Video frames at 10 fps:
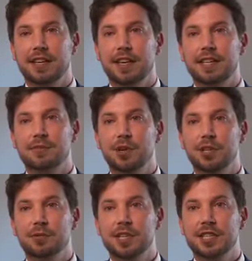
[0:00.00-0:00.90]
and then what
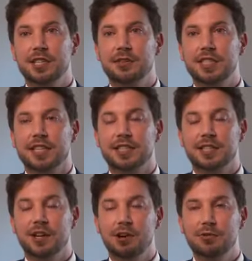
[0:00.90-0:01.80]
you're wanting to do is
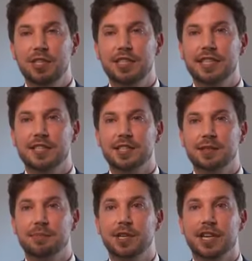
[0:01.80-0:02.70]
actually hold the lens,
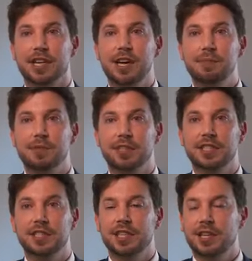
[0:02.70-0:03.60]
bring it
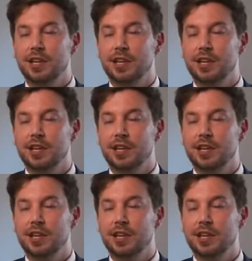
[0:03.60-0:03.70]
upwards,